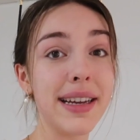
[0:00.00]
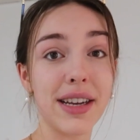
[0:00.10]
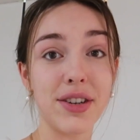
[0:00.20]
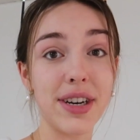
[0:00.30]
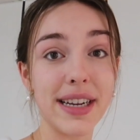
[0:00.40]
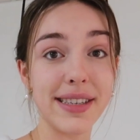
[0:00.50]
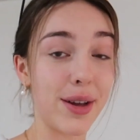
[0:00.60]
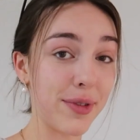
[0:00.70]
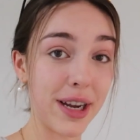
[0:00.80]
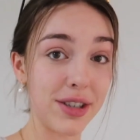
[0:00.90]
Yesterday's
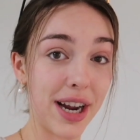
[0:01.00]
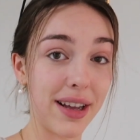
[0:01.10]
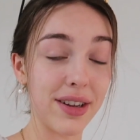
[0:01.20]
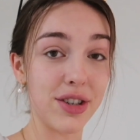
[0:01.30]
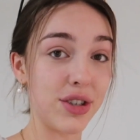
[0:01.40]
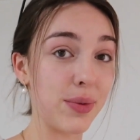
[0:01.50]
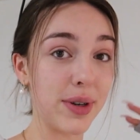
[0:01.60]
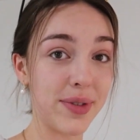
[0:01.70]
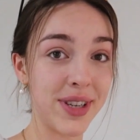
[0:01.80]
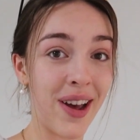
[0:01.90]
self-care challenge, as you would
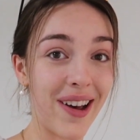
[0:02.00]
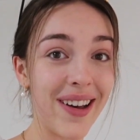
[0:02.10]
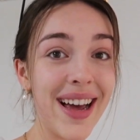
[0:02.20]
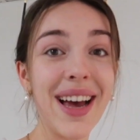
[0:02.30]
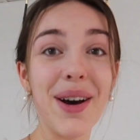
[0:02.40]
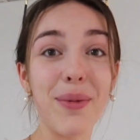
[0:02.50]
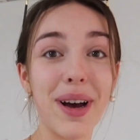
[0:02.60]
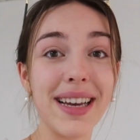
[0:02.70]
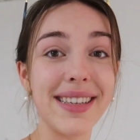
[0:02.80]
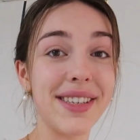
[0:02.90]
have saw,
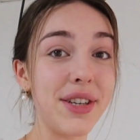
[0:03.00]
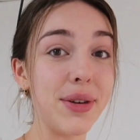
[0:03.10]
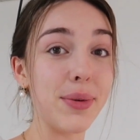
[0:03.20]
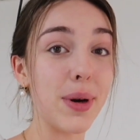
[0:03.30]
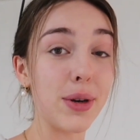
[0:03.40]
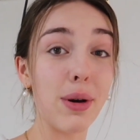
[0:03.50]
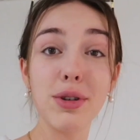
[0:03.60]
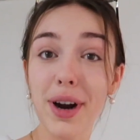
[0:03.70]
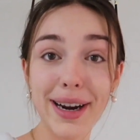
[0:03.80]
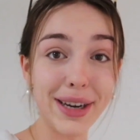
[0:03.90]
was to go
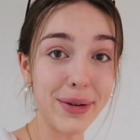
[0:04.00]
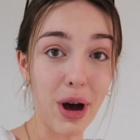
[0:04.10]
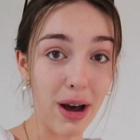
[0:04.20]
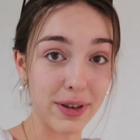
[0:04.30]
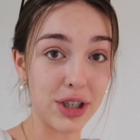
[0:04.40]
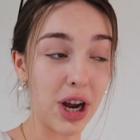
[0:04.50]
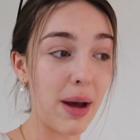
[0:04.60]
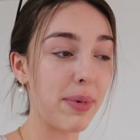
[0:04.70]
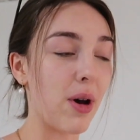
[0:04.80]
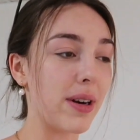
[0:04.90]
try a new coffee
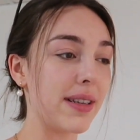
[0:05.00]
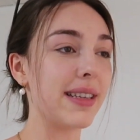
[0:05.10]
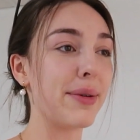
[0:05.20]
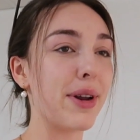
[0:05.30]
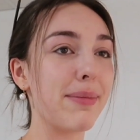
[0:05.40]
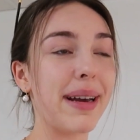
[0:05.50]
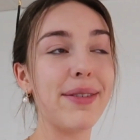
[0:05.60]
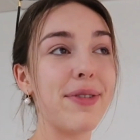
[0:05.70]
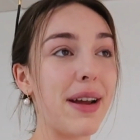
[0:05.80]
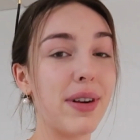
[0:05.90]
shop. Honestly, one of my
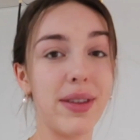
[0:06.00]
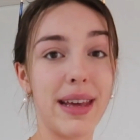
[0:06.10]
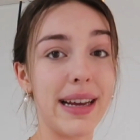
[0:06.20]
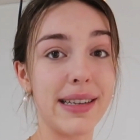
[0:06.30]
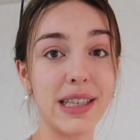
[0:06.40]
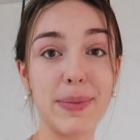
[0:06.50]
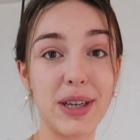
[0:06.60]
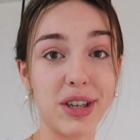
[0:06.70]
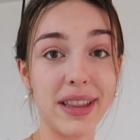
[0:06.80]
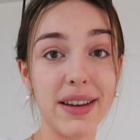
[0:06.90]
favorite things,
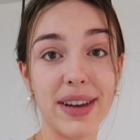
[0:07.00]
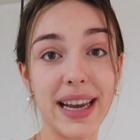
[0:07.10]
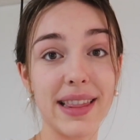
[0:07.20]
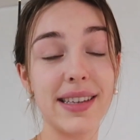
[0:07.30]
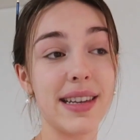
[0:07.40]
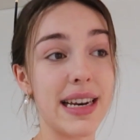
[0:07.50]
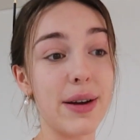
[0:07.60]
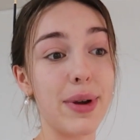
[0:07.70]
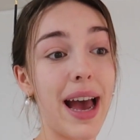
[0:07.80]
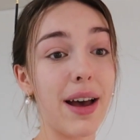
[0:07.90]
especially living in the
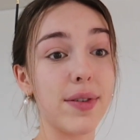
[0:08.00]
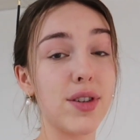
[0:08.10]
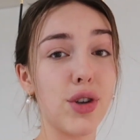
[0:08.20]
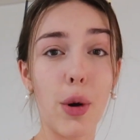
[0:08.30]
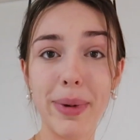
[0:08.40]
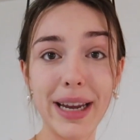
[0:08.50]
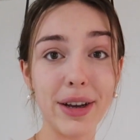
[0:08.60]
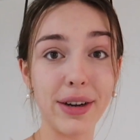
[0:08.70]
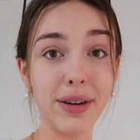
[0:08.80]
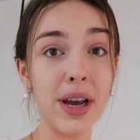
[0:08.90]
city, we have so many
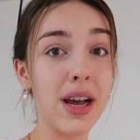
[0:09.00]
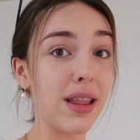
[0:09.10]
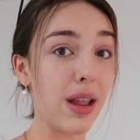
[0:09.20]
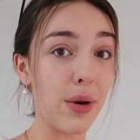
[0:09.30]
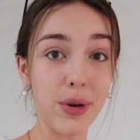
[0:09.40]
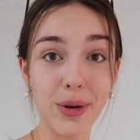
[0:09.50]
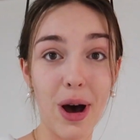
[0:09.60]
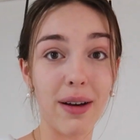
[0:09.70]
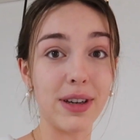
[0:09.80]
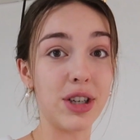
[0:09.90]
good local
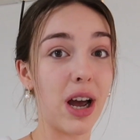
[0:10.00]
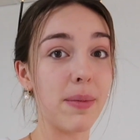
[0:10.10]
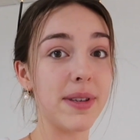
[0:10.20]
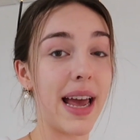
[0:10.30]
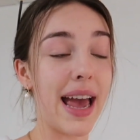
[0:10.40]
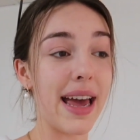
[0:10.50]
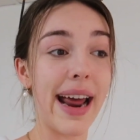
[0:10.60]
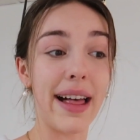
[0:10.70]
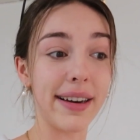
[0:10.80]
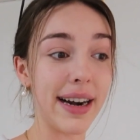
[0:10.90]
coffee shops, and
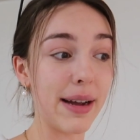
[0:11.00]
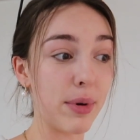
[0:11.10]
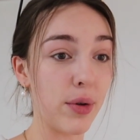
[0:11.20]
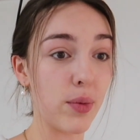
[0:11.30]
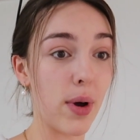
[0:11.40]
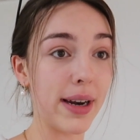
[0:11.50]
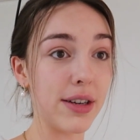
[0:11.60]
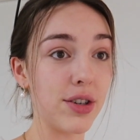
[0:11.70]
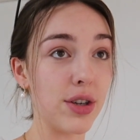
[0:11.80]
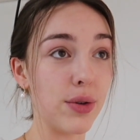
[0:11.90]
Alan and I both
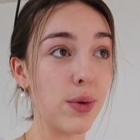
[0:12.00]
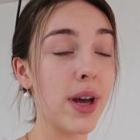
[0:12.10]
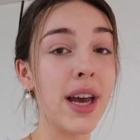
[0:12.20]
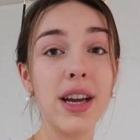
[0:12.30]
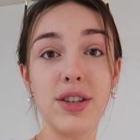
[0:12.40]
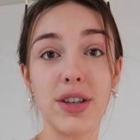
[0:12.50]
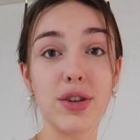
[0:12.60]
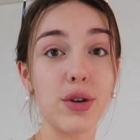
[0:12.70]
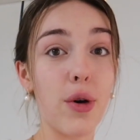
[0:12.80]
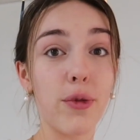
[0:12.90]
wanted to
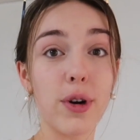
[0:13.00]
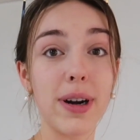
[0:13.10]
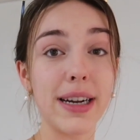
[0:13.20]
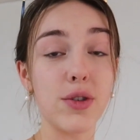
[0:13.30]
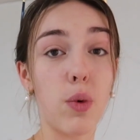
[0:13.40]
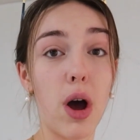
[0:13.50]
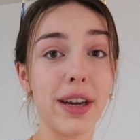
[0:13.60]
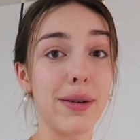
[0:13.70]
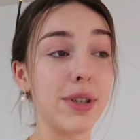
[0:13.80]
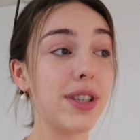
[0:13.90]
just go for a nice walk.
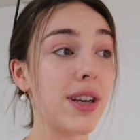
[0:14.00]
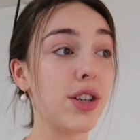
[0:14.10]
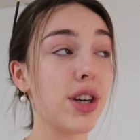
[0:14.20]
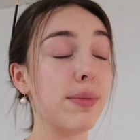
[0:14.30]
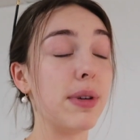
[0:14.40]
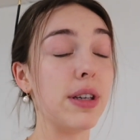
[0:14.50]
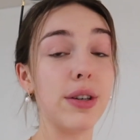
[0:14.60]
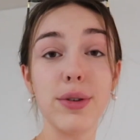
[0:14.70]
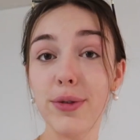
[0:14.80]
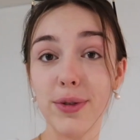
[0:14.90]
It was such a
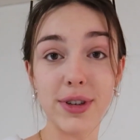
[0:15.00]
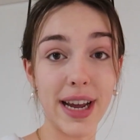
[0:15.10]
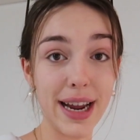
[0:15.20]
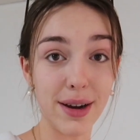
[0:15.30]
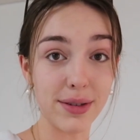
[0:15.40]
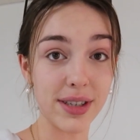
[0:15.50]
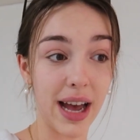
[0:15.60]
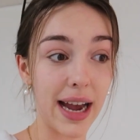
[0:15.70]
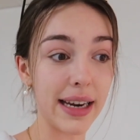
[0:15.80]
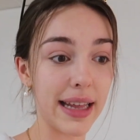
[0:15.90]
beautiful day
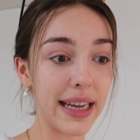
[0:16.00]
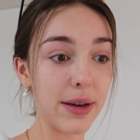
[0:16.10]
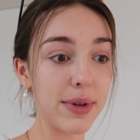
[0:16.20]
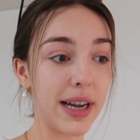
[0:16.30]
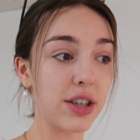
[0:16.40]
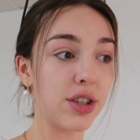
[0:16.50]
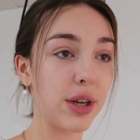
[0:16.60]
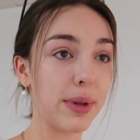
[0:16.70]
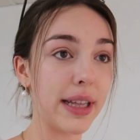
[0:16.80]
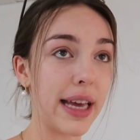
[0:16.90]
outside. I think it was actually
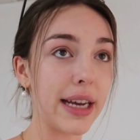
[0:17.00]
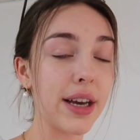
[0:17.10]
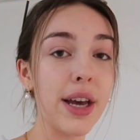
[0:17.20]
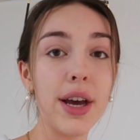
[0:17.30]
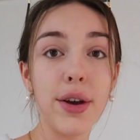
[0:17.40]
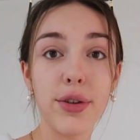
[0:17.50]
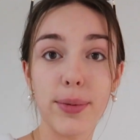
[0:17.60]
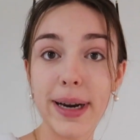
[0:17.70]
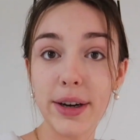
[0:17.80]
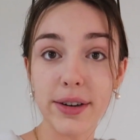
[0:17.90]
only like
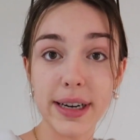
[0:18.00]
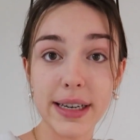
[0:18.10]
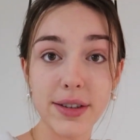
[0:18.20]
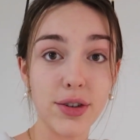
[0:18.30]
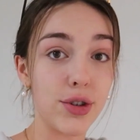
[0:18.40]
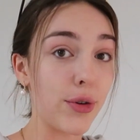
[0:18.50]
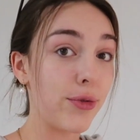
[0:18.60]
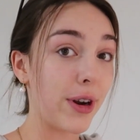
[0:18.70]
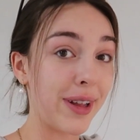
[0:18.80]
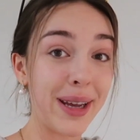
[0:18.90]
3 degrees, so
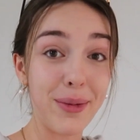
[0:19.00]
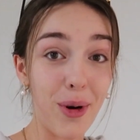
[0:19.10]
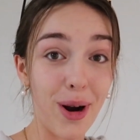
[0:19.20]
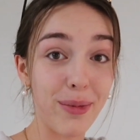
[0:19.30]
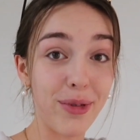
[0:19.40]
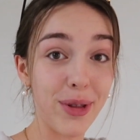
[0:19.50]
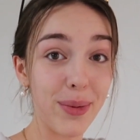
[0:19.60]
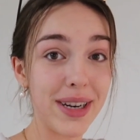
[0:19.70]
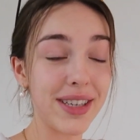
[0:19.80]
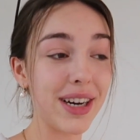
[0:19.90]
fairly warm for the
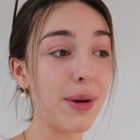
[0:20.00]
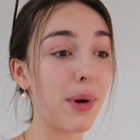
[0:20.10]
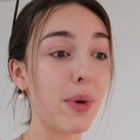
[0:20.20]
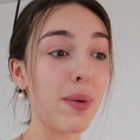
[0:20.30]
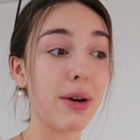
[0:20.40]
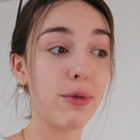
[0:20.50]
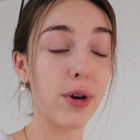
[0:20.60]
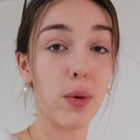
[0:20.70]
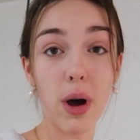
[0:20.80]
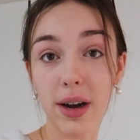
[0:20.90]
winter, but we went for
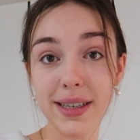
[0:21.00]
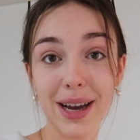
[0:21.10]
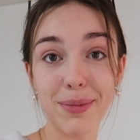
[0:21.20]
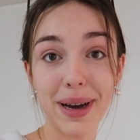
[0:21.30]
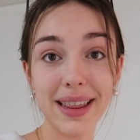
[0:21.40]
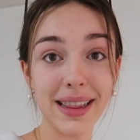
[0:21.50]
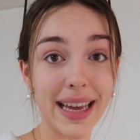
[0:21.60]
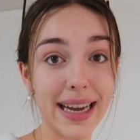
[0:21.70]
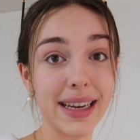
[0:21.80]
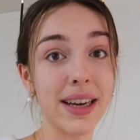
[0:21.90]
a walk down by the
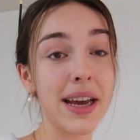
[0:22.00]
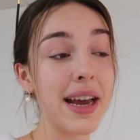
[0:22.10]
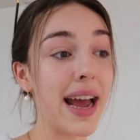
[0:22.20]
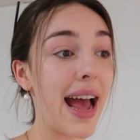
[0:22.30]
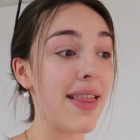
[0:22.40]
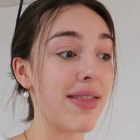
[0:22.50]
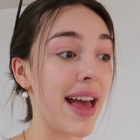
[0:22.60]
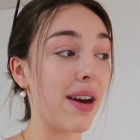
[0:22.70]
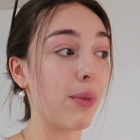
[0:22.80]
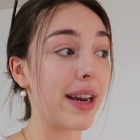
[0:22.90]
lake and
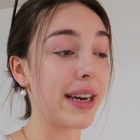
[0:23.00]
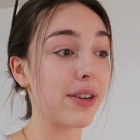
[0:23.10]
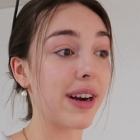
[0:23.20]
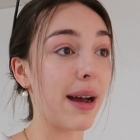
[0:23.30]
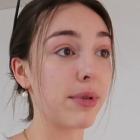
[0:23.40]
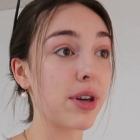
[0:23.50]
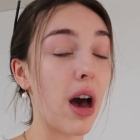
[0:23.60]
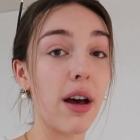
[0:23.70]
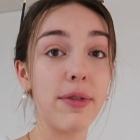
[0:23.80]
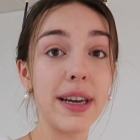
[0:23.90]
then went and grabbed
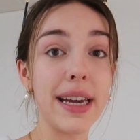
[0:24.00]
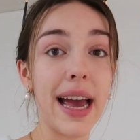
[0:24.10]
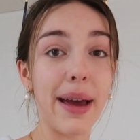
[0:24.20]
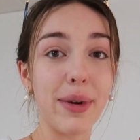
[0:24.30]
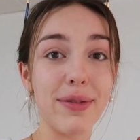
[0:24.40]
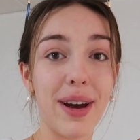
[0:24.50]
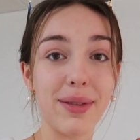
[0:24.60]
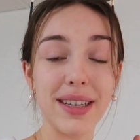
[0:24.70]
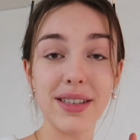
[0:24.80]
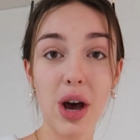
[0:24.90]
coffee, and we
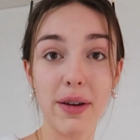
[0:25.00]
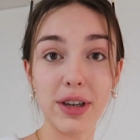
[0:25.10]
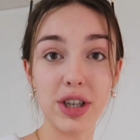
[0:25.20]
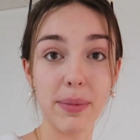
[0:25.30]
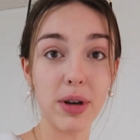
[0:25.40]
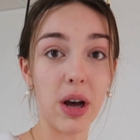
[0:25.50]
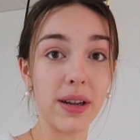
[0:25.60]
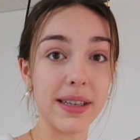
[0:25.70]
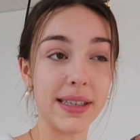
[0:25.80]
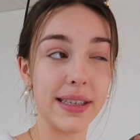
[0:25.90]
found this coffee shop
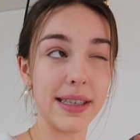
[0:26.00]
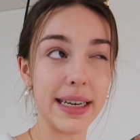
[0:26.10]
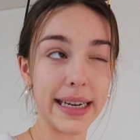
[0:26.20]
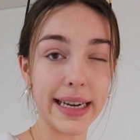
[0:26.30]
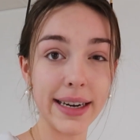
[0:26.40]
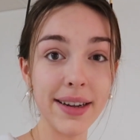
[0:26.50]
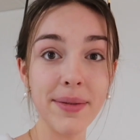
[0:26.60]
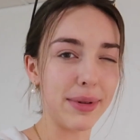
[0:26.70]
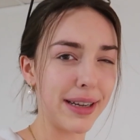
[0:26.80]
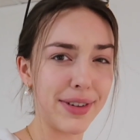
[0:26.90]
called Denine.
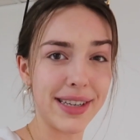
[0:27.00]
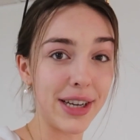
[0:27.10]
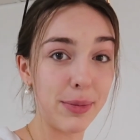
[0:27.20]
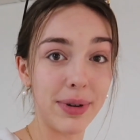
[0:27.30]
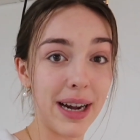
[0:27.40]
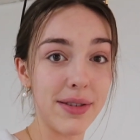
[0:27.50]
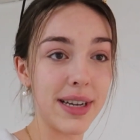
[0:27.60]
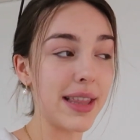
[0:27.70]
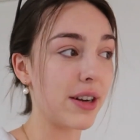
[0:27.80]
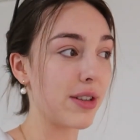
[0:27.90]
I believe that's how you pronounce
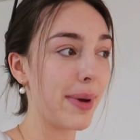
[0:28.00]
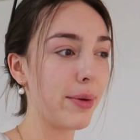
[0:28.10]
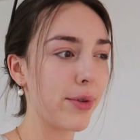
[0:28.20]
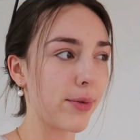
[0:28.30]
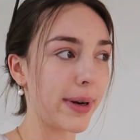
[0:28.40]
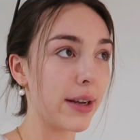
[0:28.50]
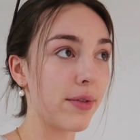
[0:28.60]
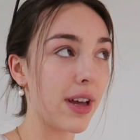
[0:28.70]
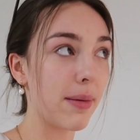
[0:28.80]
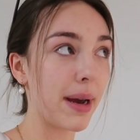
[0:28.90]
it. There's about 3
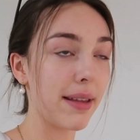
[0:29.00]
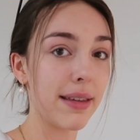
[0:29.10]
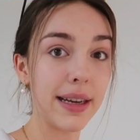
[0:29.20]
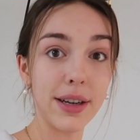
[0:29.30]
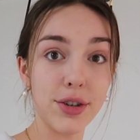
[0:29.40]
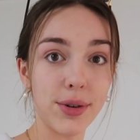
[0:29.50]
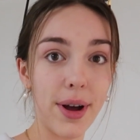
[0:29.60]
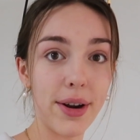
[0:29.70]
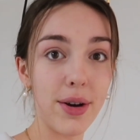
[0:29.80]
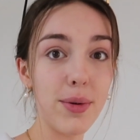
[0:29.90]
of them, I think, in
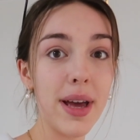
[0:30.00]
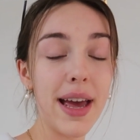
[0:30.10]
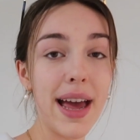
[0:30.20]
Toronto.